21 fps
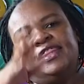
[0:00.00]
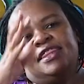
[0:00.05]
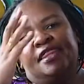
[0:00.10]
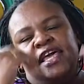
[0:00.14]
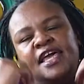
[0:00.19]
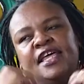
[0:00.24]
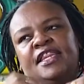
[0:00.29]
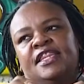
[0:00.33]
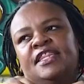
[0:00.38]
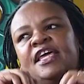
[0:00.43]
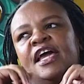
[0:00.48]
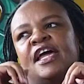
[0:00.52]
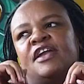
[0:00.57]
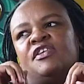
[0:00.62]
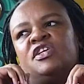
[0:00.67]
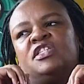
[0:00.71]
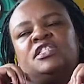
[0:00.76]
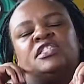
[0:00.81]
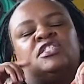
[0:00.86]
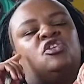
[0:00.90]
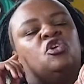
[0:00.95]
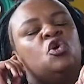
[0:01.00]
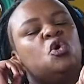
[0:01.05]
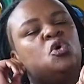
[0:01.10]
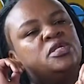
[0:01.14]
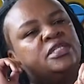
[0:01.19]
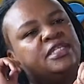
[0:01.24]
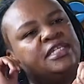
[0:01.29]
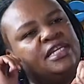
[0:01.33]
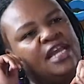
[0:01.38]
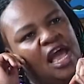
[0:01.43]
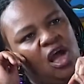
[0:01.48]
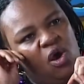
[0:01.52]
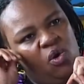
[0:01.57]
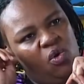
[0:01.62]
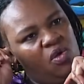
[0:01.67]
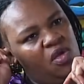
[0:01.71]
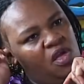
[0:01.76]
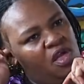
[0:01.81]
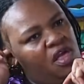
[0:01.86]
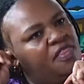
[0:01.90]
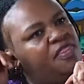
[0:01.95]
Then there is loans
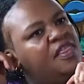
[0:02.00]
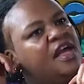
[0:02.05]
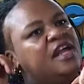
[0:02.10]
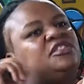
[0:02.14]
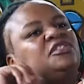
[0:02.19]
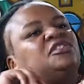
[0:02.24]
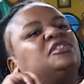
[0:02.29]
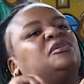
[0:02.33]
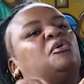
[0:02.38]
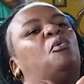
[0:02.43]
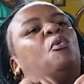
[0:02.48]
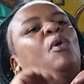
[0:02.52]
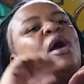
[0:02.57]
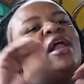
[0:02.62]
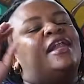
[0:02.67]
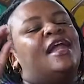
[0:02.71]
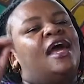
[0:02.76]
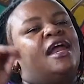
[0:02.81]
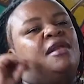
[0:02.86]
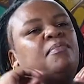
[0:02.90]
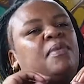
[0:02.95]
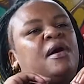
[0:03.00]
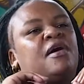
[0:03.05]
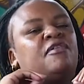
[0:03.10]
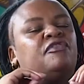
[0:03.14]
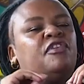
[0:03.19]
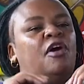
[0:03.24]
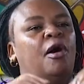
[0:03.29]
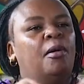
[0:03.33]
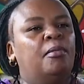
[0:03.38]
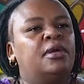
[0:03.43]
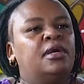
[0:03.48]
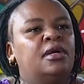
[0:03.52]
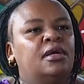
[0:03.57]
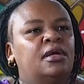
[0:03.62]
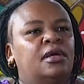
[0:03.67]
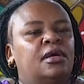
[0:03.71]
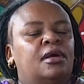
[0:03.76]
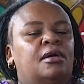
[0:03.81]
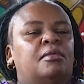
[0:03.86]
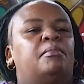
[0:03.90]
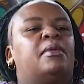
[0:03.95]
now that were
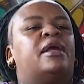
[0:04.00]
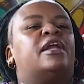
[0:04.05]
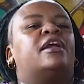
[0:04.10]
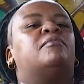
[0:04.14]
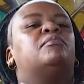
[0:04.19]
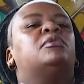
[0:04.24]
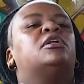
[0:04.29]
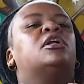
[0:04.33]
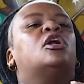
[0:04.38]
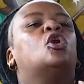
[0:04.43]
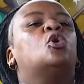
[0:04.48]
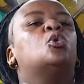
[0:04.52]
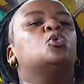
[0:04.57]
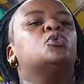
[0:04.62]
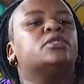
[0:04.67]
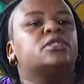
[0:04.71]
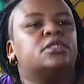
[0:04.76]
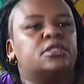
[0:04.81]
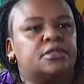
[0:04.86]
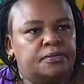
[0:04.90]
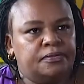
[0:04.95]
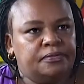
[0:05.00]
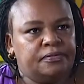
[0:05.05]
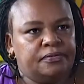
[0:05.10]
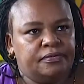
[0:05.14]
non-performing but have been closed.